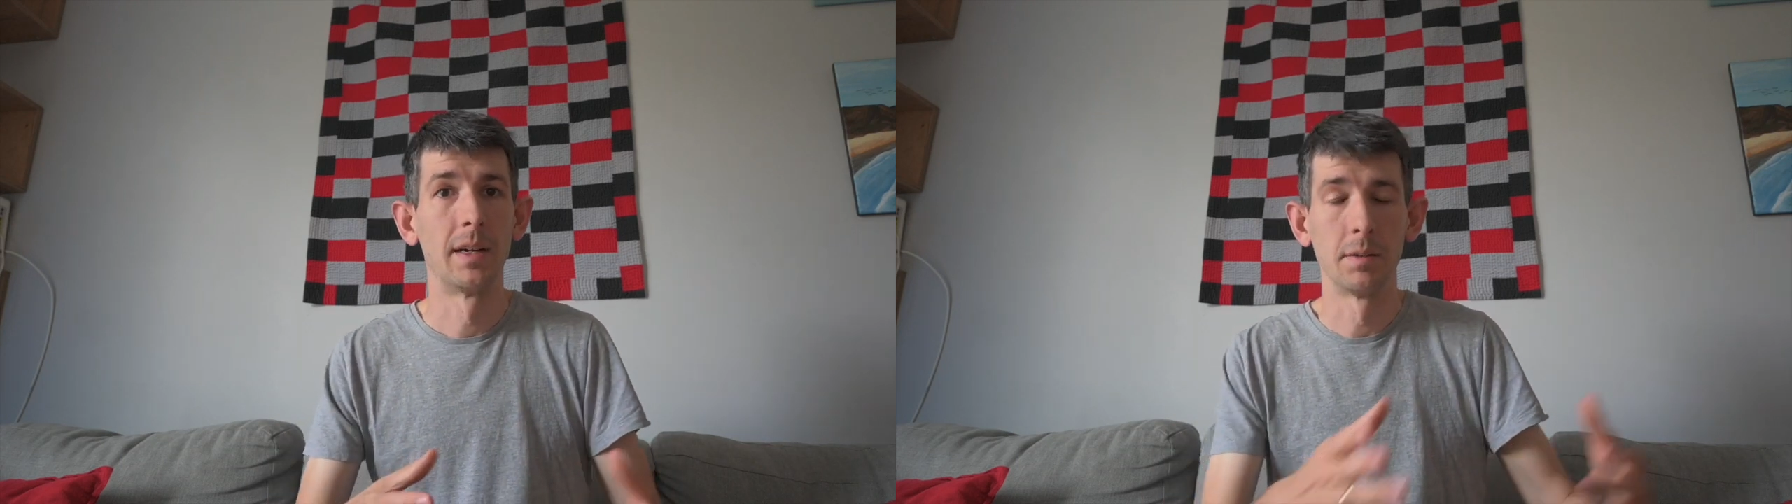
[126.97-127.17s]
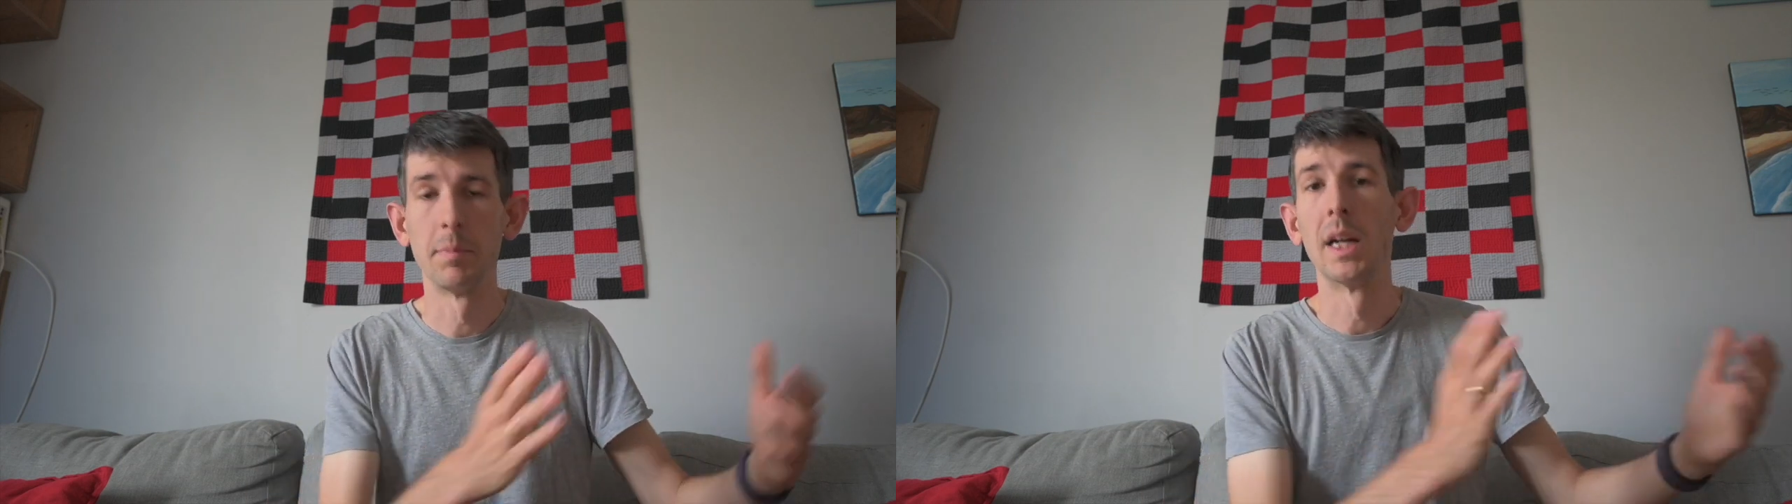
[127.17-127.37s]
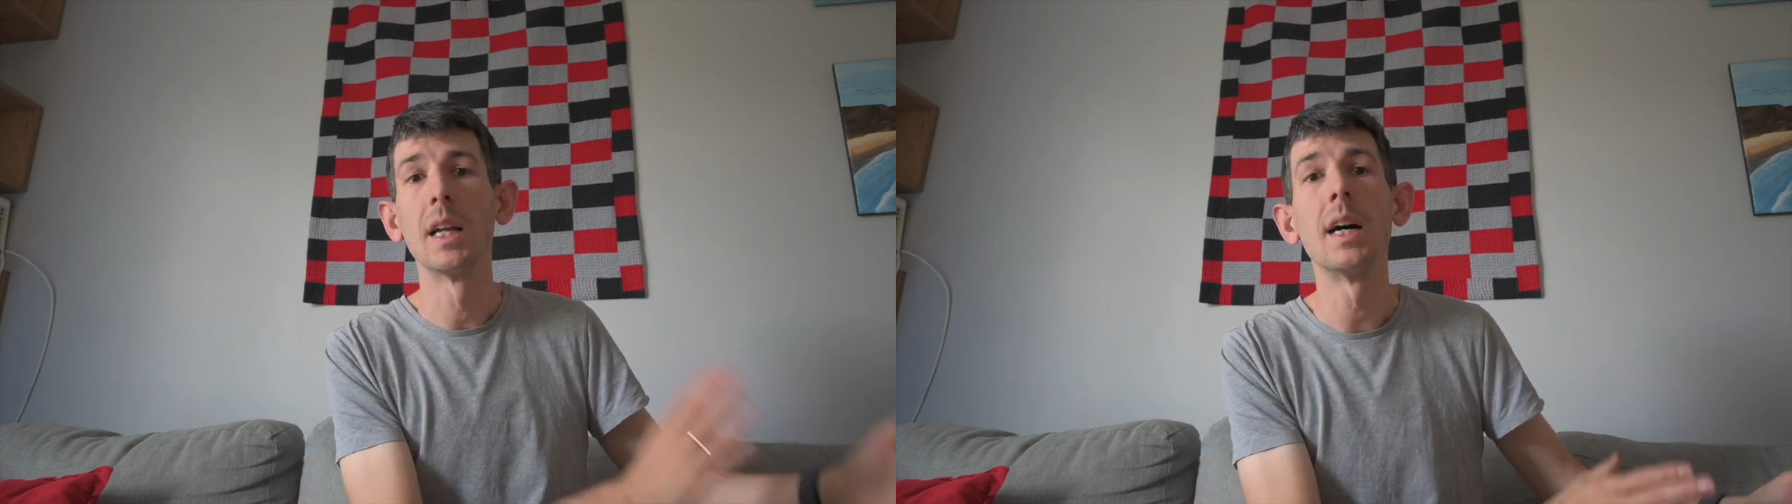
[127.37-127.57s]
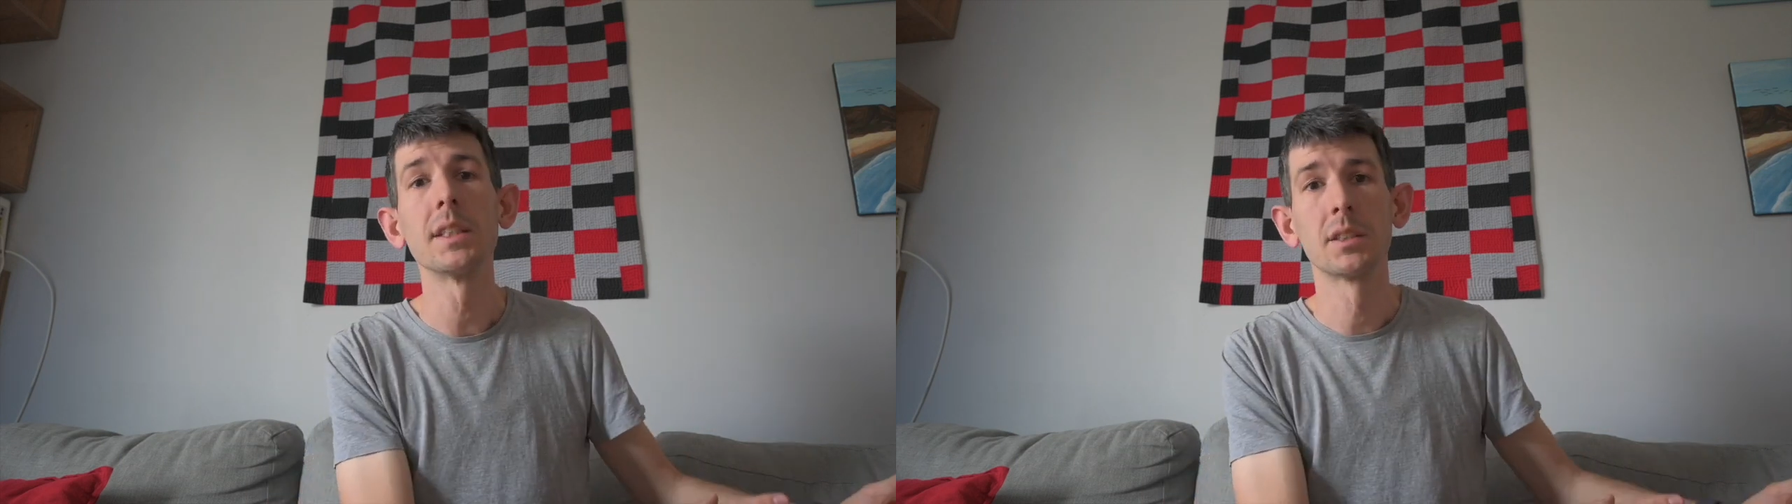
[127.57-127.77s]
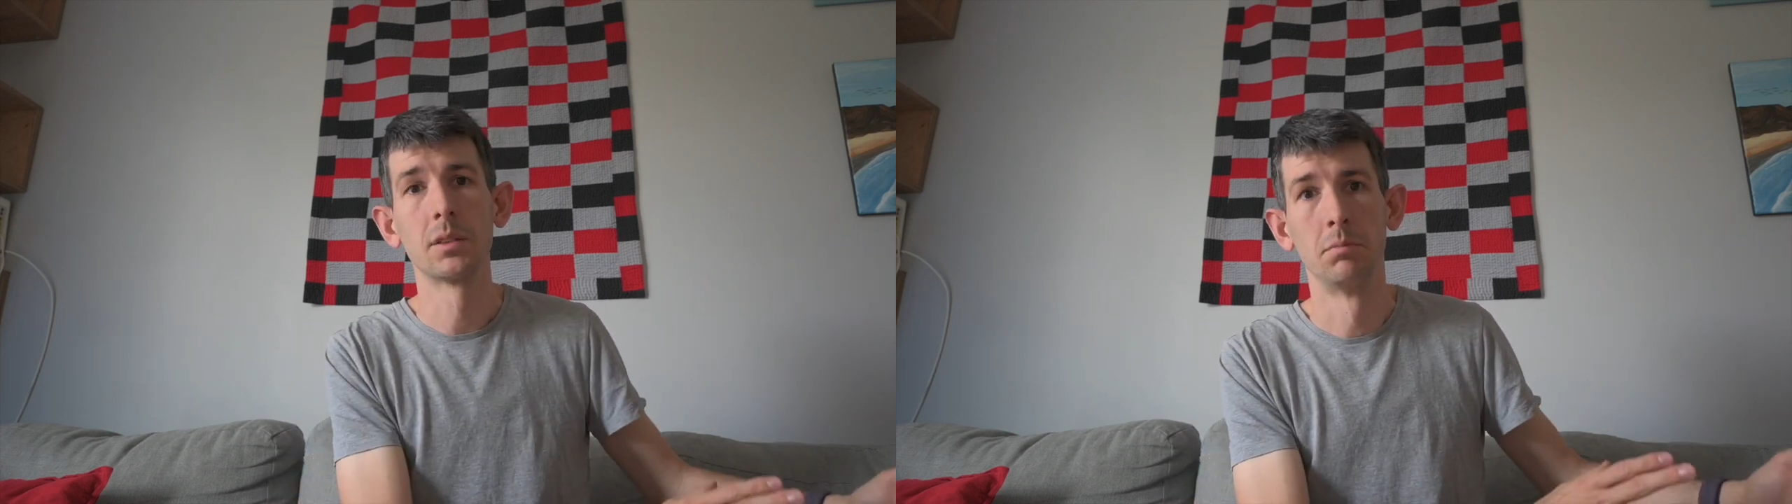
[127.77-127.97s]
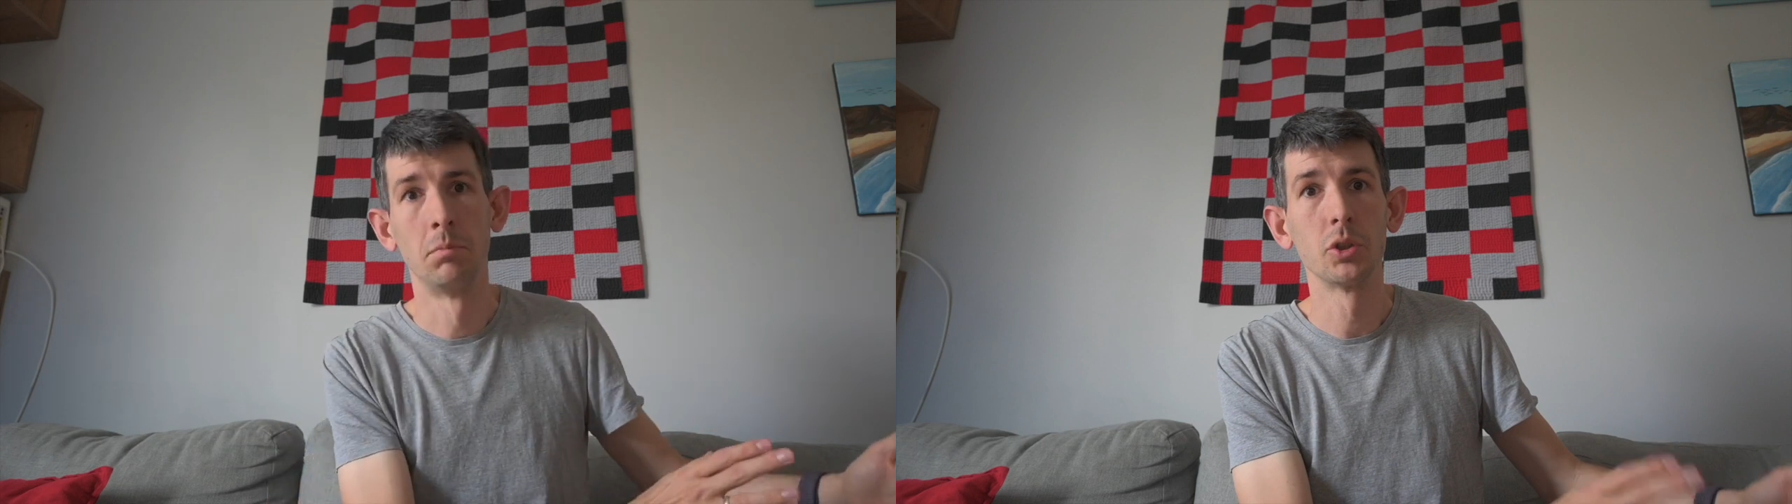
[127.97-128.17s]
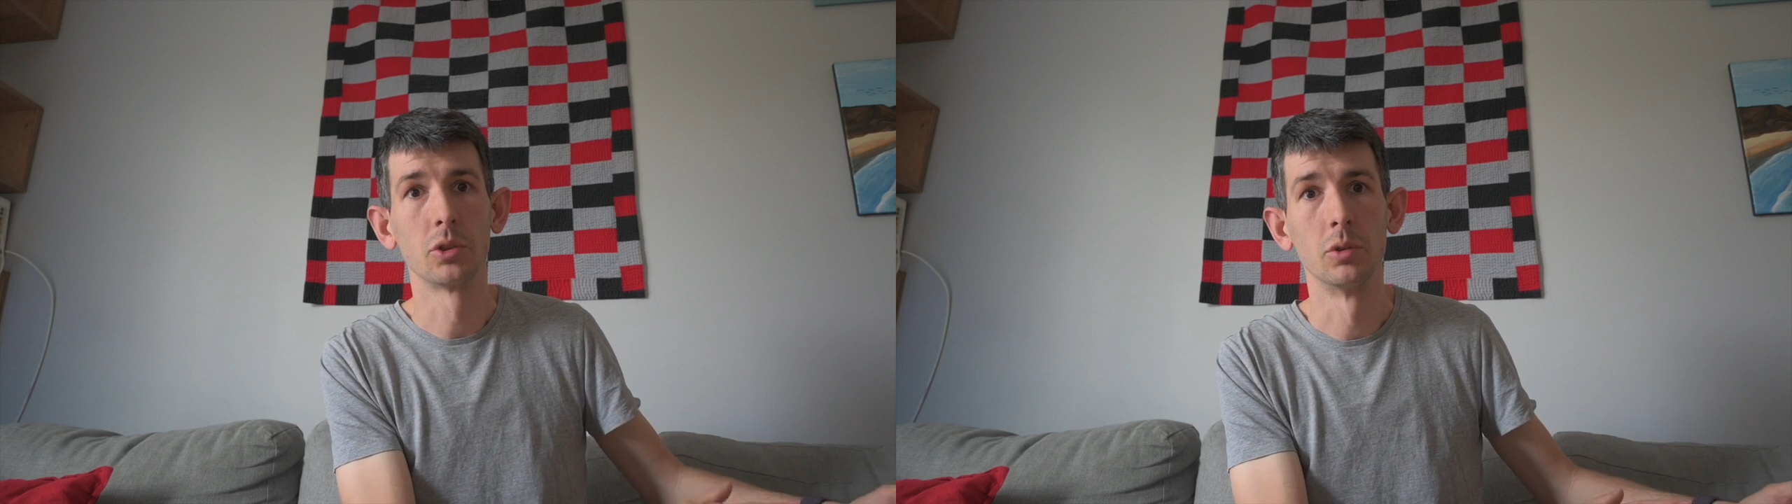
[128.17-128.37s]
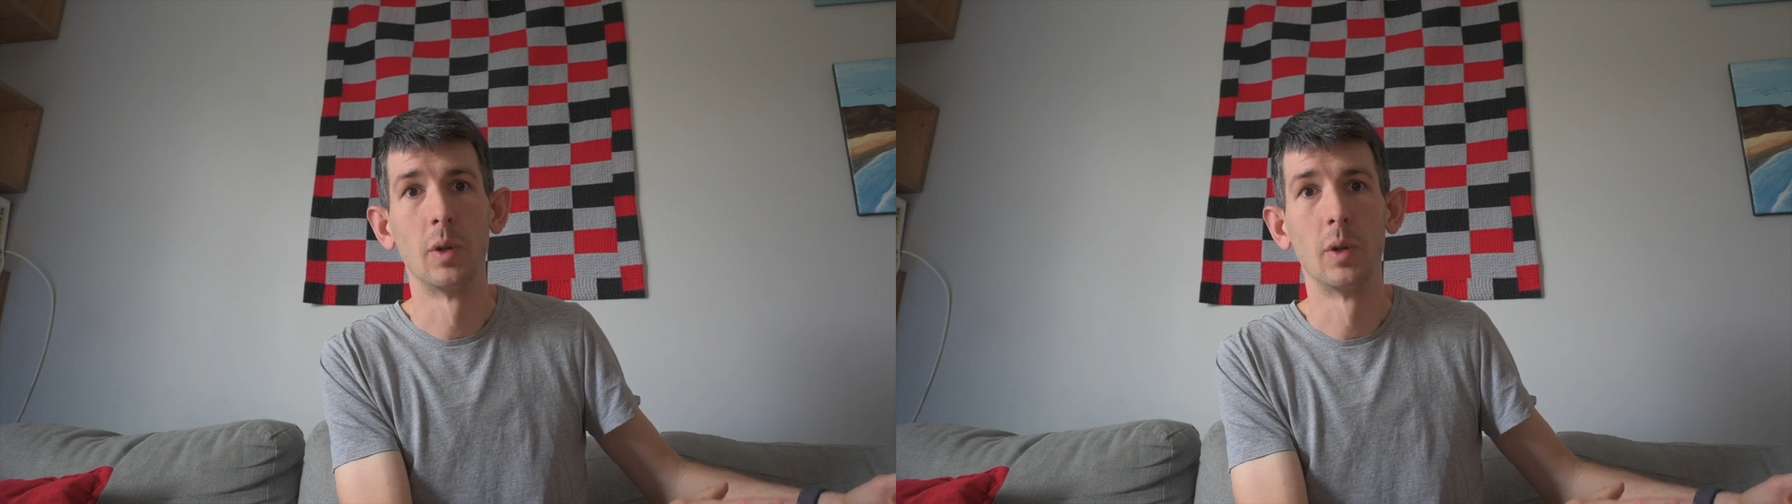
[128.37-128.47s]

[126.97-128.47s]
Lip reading: in my last module